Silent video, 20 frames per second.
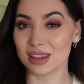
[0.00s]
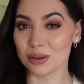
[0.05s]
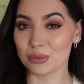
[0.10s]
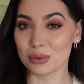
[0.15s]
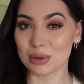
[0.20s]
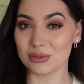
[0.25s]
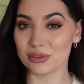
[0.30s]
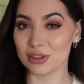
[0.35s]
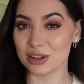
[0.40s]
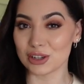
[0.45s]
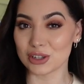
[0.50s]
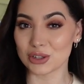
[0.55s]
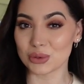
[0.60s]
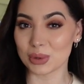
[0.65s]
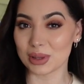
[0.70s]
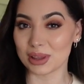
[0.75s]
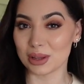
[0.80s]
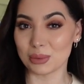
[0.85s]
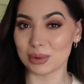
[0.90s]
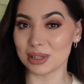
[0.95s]
think we finished
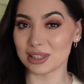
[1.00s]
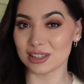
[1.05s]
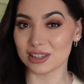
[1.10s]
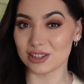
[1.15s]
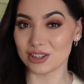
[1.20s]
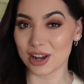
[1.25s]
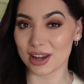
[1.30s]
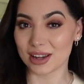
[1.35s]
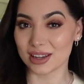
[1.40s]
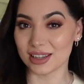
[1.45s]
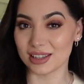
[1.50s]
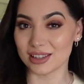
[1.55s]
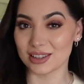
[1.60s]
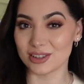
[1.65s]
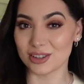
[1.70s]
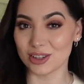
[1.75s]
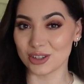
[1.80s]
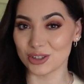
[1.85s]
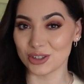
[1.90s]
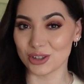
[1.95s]
with the winter jackets,
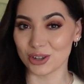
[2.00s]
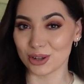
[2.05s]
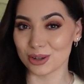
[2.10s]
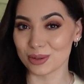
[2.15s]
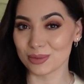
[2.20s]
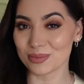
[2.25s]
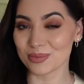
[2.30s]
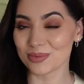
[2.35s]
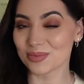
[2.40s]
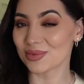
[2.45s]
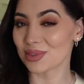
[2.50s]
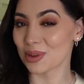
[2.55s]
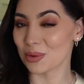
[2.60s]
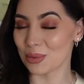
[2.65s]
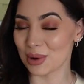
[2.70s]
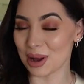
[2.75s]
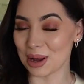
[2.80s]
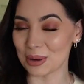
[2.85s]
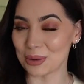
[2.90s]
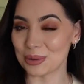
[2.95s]
did you?
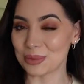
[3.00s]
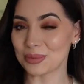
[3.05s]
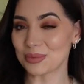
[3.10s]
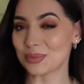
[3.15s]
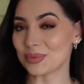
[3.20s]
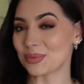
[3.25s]
Well,